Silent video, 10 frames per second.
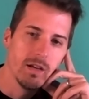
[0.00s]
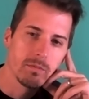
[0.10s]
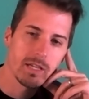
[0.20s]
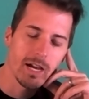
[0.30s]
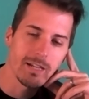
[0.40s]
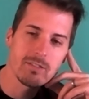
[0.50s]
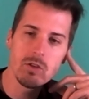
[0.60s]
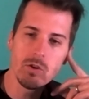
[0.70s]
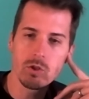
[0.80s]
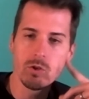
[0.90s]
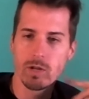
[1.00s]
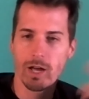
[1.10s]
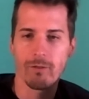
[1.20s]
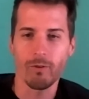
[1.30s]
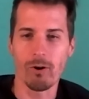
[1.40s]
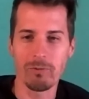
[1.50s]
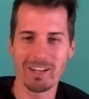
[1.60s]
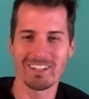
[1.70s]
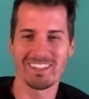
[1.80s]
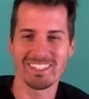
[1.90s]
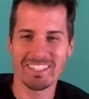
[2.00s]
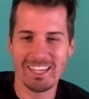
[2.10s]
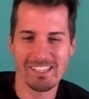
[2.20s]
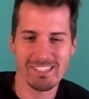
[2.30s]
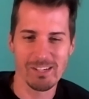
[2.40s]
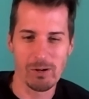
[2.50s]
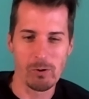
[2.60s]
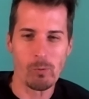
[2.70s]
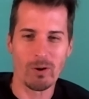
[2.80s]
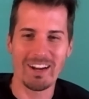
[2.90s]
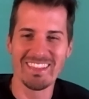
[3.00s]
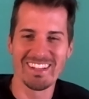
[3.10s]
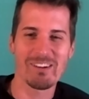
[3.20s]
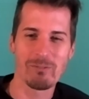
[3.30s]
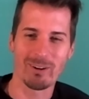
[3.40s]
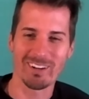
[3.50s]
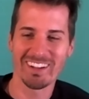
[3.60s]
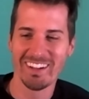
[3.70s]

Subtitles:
But guys, you and I have all ran into this case. So we're in the network.